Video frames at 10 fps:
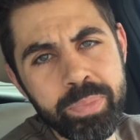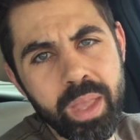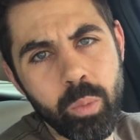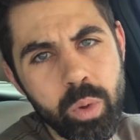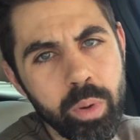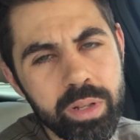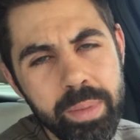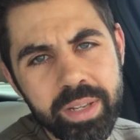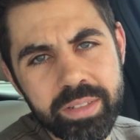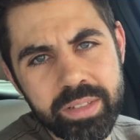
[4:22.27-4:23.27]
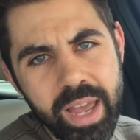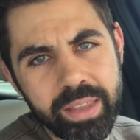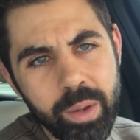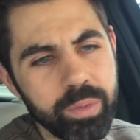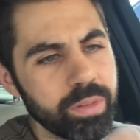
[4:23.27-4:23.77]
And we wanted to make a stack
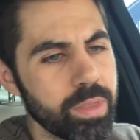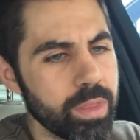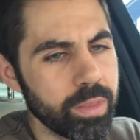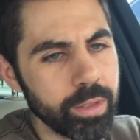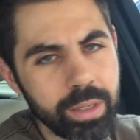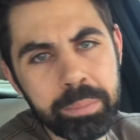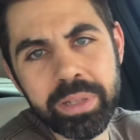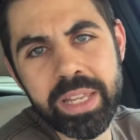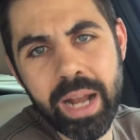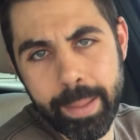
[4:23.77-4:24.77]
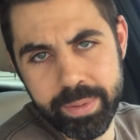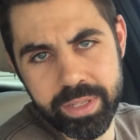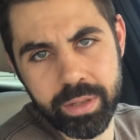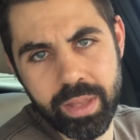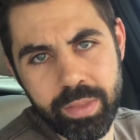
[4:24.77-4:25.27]
that was the complete
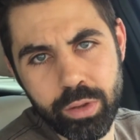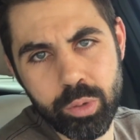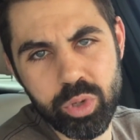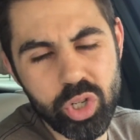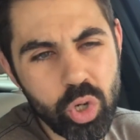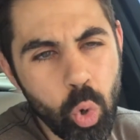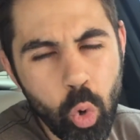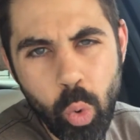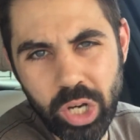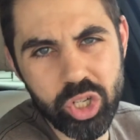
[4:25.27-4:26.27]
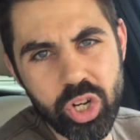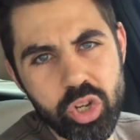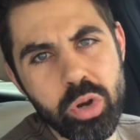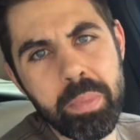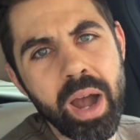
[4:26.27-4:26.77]
opposite of that, that there was no question
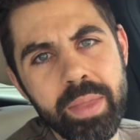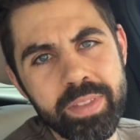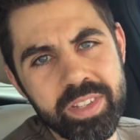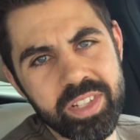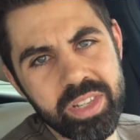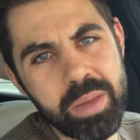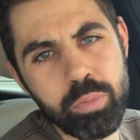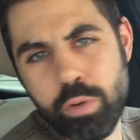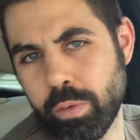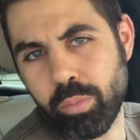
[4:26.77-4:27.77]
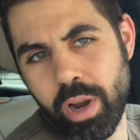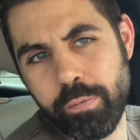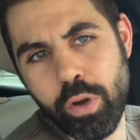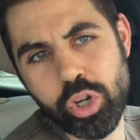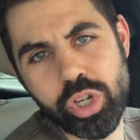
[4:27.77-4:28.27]
in your mind that this is improving brain
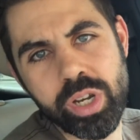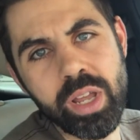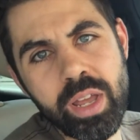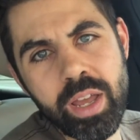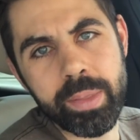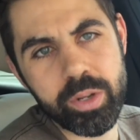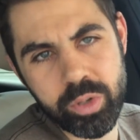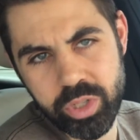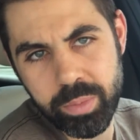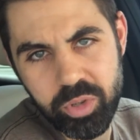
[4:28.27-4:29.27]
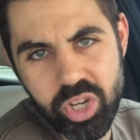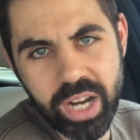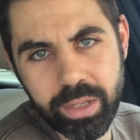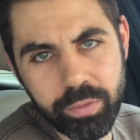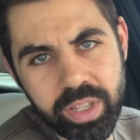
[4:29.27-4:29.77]
function and that you're
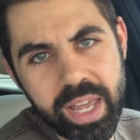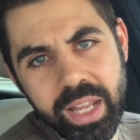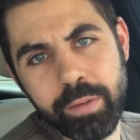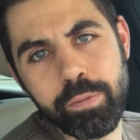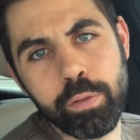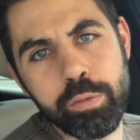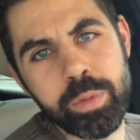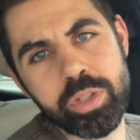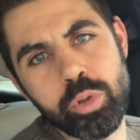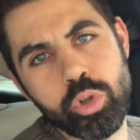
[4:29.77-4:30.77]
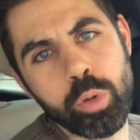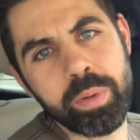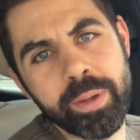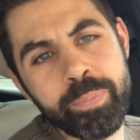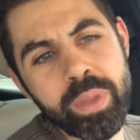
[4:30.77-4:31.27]
subjectively getting a feel from this nootropic.